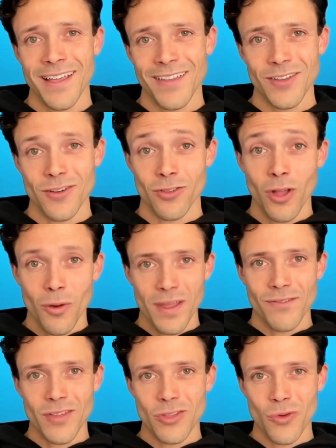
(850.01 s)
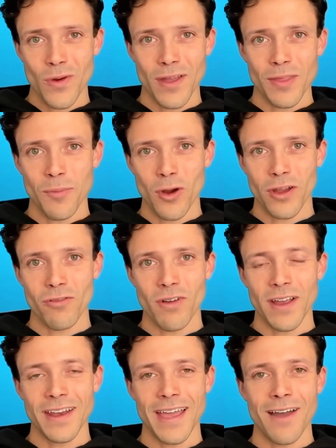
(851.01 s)
there's low inventory on the market
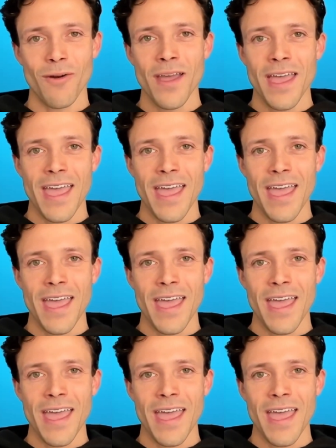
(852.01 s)
right now,